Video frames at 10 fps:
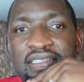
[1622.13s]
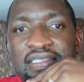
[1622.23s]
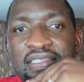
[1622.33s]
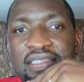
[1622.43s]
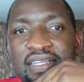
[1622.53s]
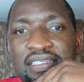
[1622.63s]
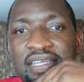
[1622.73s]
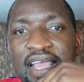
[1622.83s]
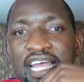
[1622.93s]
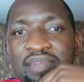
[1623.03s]
that
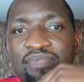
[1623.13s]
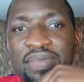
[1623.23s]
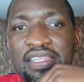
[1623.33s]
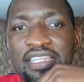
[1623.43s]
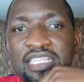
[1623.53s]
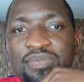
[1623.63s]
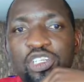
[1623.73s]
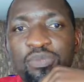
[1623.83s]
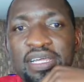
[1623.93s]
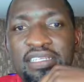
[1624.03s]
I can pick this
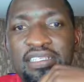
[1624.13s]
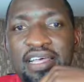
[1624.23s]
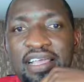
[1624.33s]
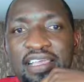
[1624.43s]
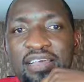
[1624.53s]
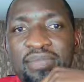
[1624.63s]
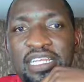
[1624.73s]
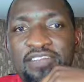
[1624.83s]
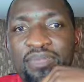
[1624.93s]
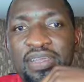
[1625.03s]
bishop that is hanging, but
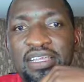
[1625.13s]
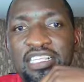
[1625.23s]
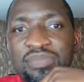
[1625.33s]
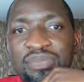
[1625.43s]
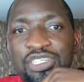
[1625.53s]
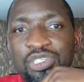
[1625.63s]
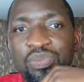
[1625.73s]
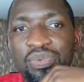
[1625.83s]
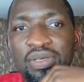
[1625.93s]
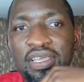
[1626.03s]
if I pick this bishop,
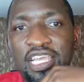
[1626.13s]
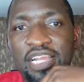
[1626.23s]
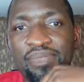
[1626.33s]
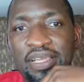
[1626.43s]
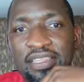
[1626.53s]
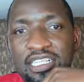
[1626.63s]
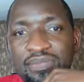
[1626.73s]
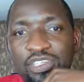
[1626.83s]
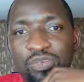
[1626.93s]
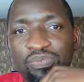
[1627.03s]
I pick this
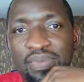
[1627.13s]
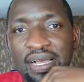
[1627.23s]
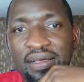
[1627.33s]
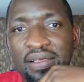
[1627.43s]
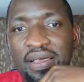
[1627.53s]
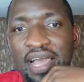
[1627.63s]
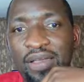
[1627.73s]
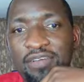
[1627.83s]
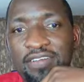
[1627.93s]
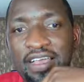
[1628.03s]
bishop back.
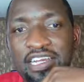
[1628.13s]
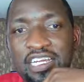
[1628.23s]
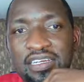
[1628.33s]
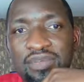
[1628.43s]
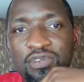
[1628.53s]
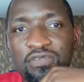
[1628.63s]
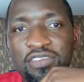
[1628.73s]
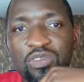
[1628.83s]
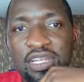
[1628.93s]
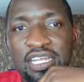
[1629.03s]
However, I can remove this
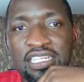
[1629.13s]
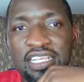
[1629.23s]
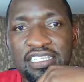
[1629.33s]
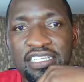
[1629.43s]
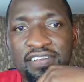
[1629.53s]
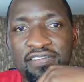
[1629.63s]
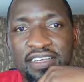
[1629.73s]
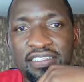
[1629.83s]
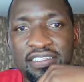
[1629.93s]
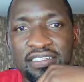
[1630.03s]
one and say check
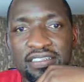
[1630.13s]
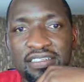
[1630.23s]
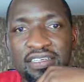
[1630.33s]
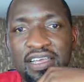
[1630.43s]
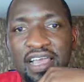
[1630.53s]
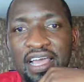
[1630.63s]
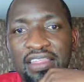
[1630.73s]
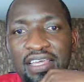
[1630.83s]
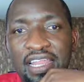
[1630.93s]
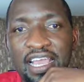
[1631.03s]
first, and
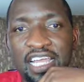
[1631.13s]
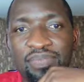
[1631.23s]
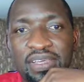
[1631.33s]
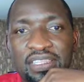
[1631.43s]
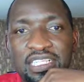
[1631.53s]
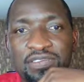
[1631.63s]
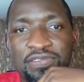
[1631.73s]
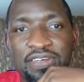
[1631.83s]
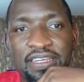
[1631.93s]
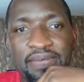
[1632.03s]
then I can pick this for
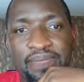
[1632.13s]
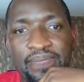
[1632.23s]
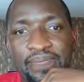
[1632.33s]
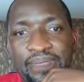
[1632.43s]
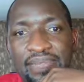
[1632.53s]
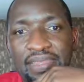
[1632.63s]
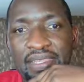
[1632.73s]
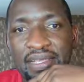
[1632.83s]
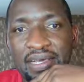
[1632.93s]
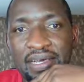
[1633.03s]
free.
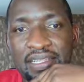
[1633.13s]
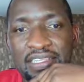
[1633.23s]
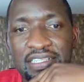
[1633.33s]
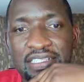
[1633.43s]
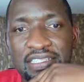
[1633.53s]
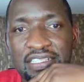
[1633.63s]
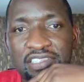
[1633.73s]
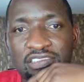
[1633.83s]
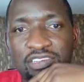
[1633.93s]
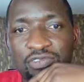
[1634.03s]
This is just a
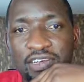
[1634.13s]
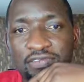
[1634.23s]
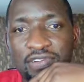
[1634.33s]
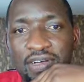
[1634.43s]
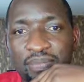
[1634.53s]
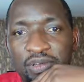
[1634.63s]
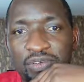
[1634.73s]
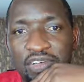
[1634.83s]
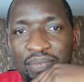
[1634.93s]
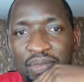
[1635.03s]
straightforward fork. I'm going to
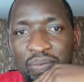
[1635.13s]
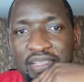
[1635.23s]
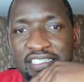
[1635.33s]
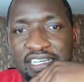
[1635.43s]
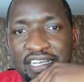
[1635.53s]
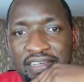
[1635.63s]
come in with a check.